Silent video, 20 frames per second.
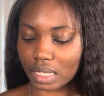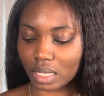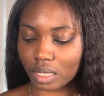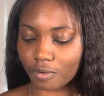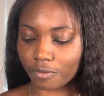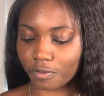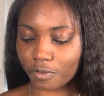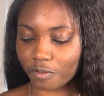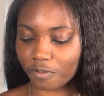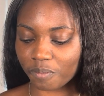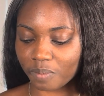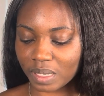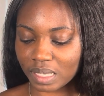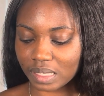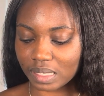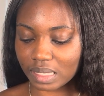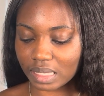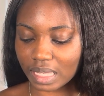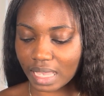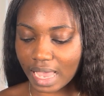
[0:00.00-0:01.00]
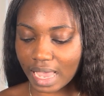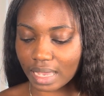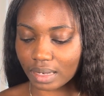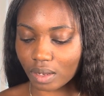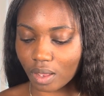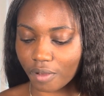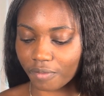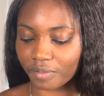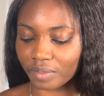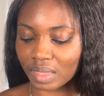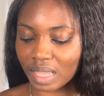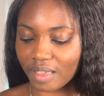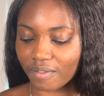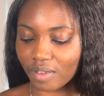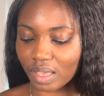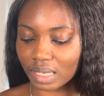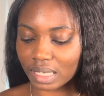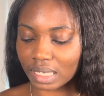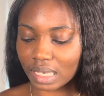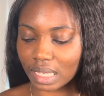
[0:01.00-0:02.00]
if you've been scared of
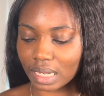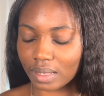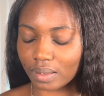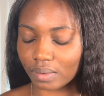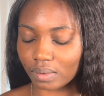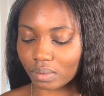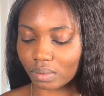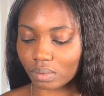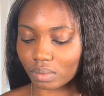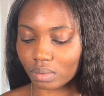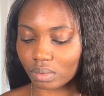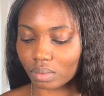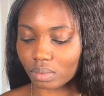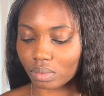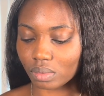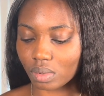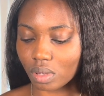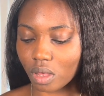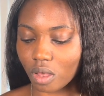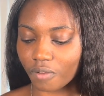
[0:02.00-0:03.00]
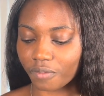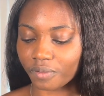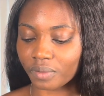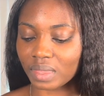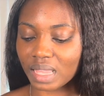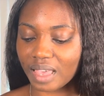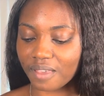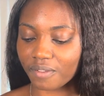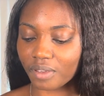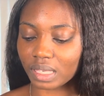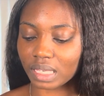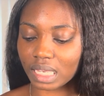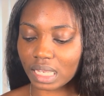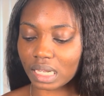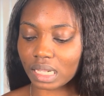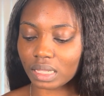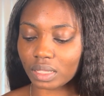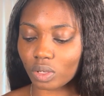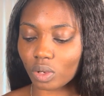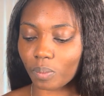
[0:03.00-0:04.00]
never getting of never
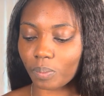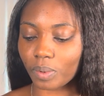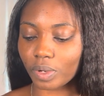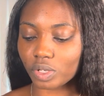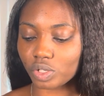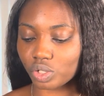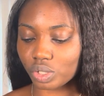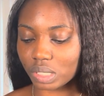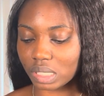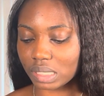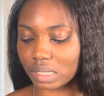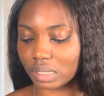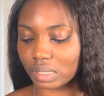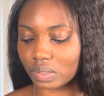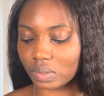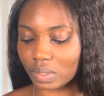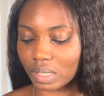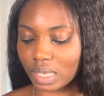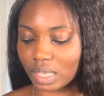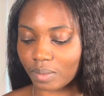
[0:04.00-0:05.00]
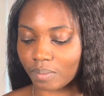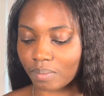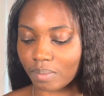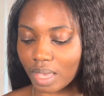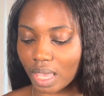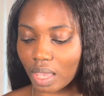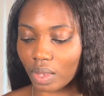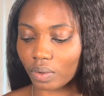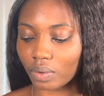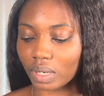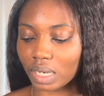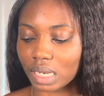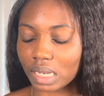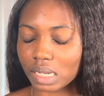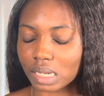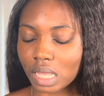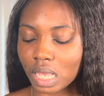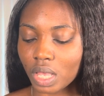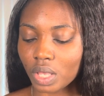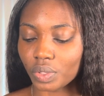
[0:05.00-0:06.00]
getting the opportunity to get
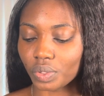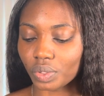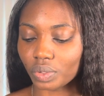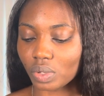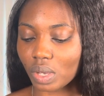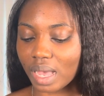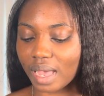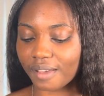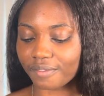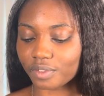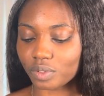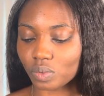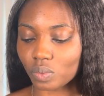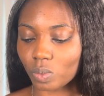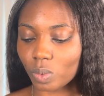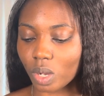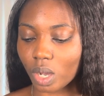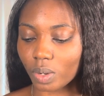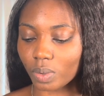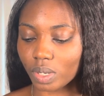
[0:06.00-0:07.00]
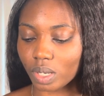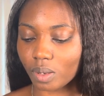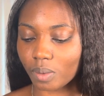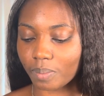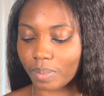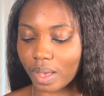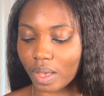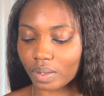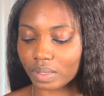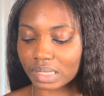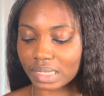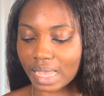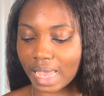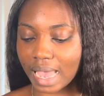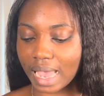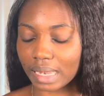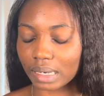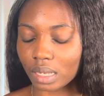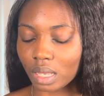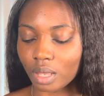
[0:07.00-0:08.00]
married. You don't have to worry about
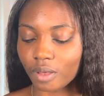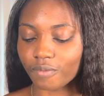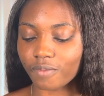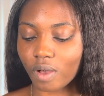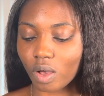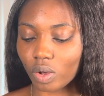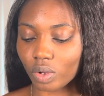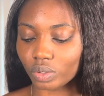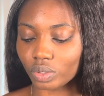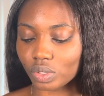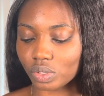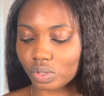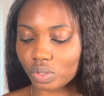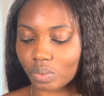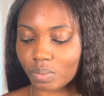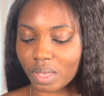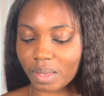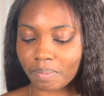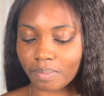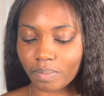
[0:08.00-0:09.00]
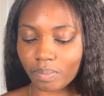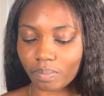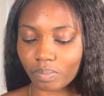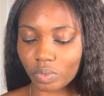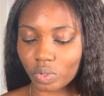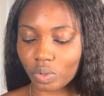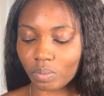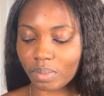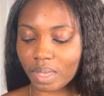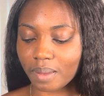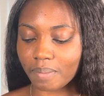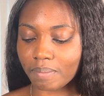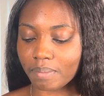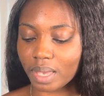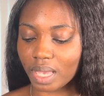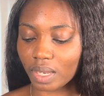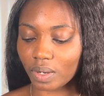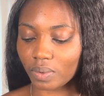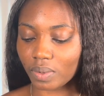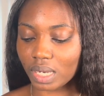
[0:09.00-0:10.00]
that. For others, you may you may
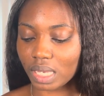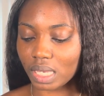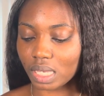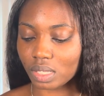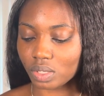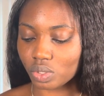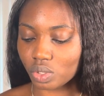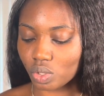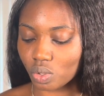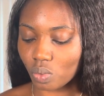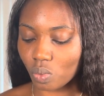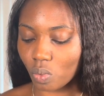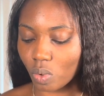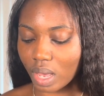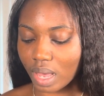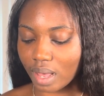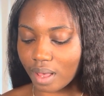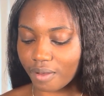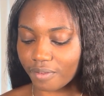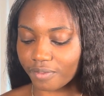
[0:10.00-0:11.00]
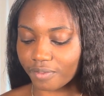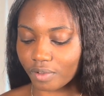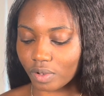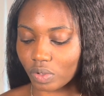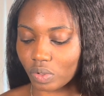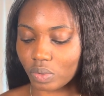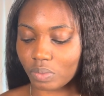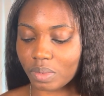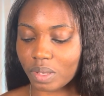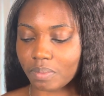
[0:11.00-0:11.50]
marry into wealth or you may